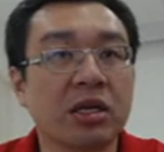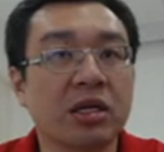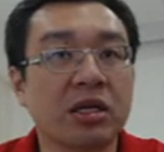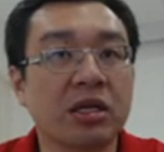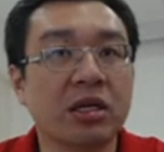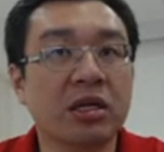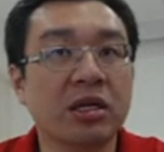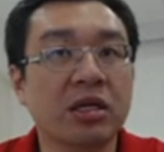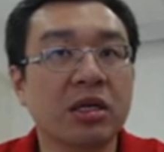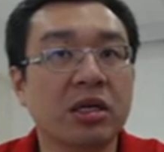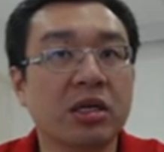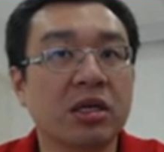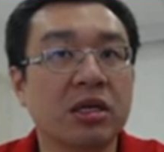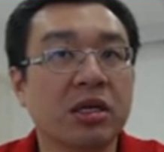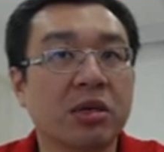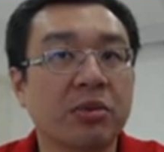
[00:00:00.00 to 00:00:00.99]
here
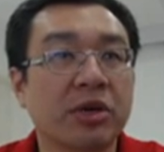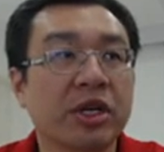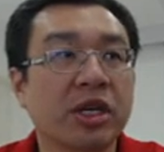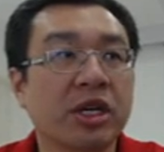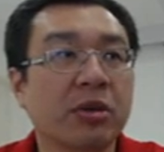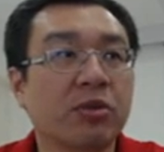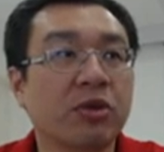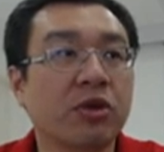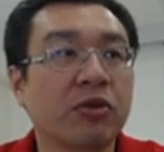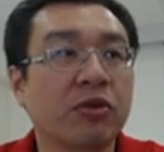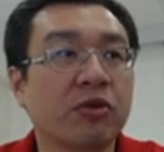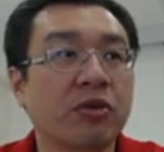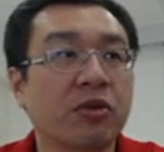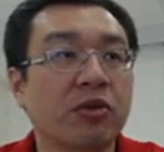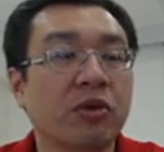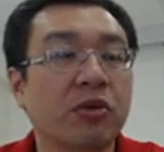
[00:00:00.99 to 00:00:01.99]
the brilliant move
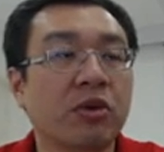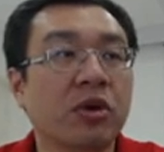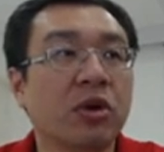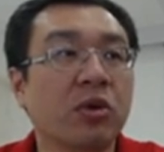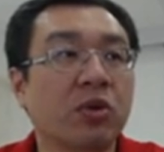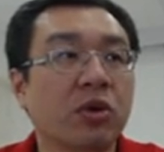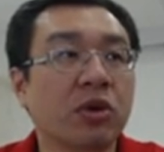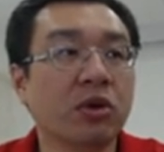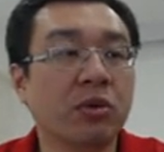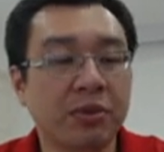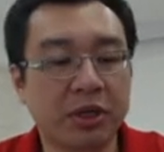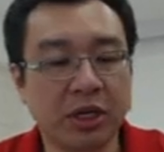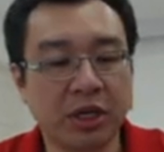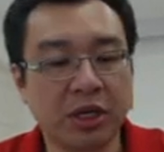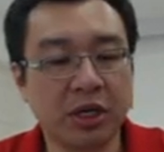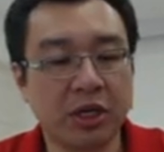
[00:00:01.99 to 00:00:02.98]
will
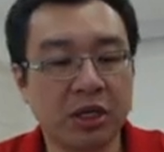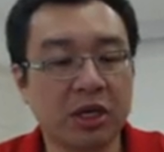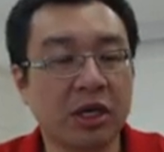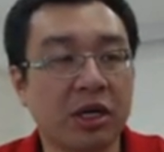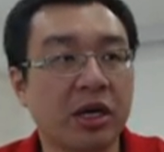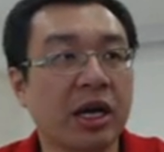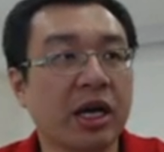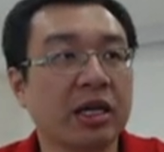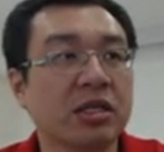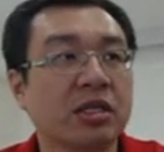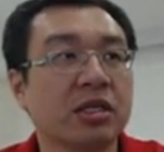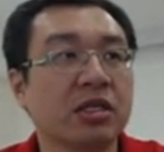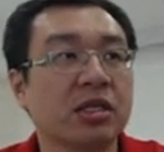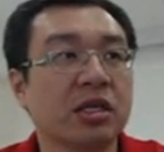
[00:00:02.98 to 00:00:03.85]
be the next